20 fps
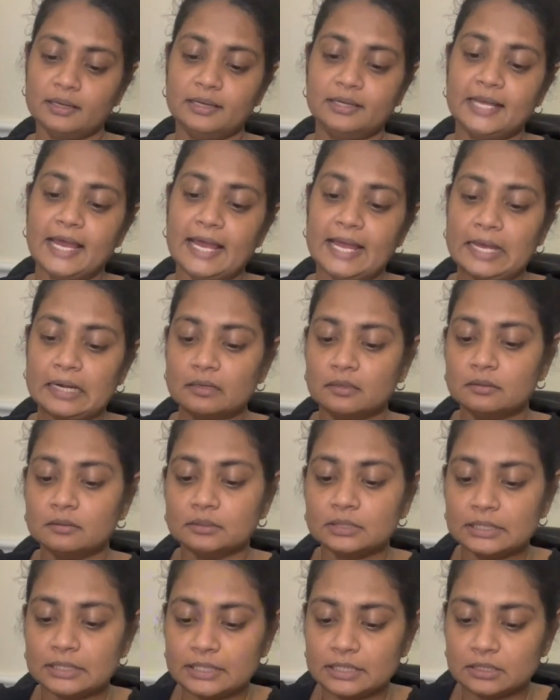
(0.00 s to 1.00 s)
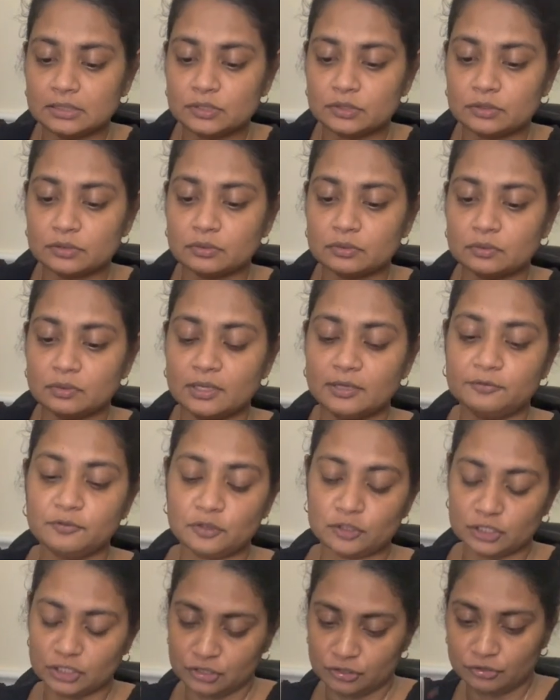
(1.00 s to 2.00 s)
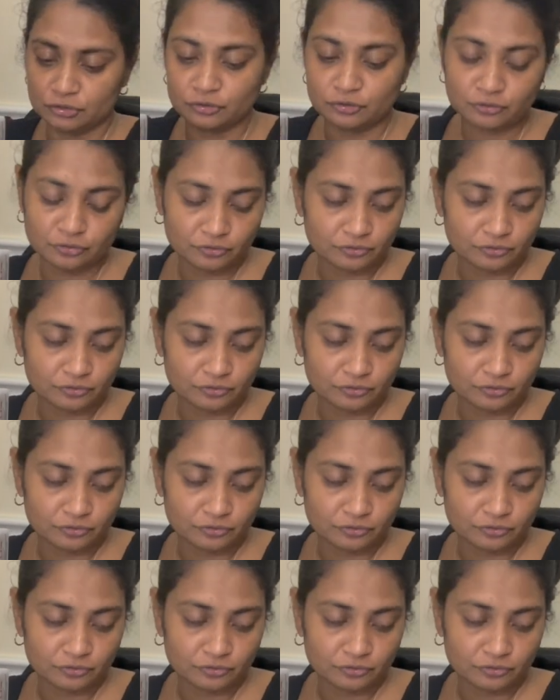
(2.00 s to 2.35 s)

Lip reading: diagonal than they do if you're just